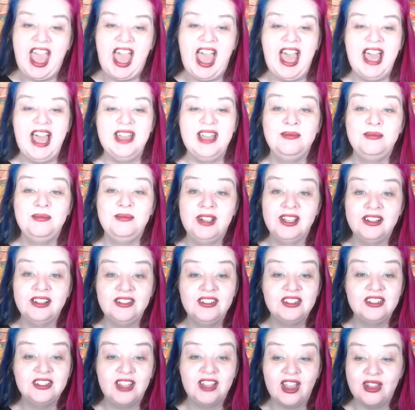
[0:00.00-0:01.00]
I'm
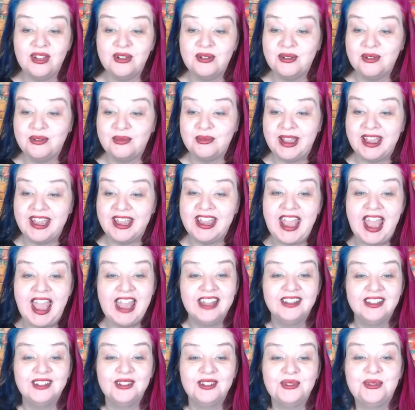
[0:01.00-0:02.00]
going to go away
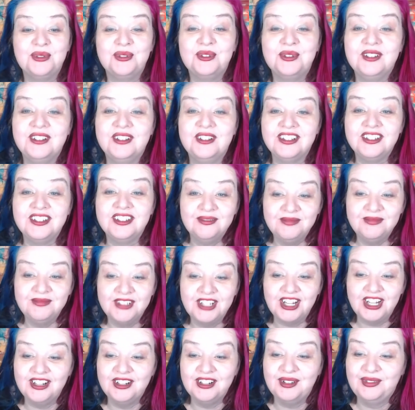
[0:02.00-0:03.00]
and order some
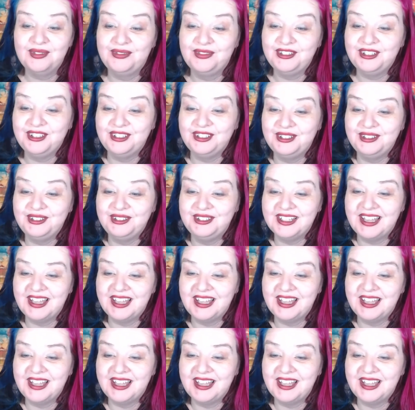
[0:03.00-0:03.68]
junk food.